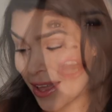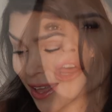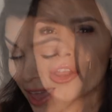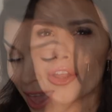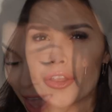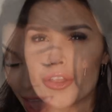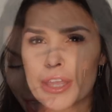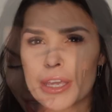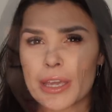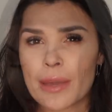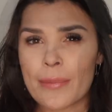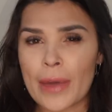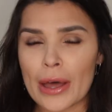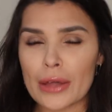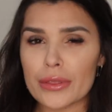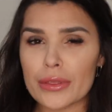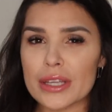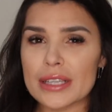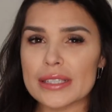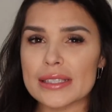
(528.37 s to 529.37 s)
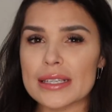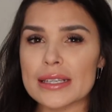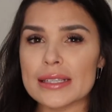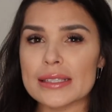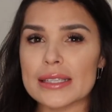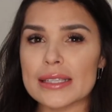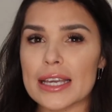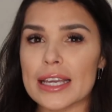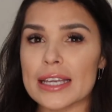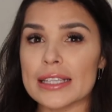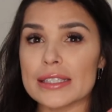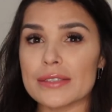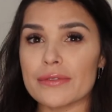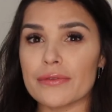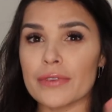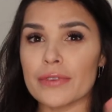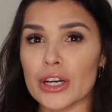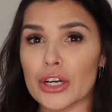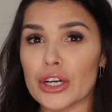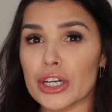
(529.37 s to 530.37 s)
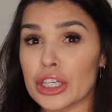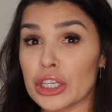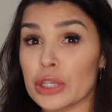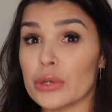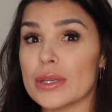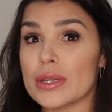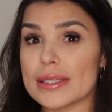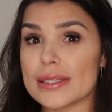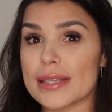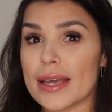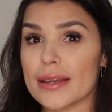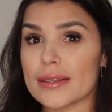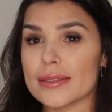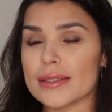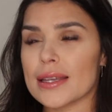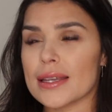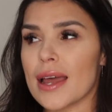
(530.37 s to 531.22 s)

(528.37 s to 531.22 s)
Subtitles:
Another thing about this is it's very unisex.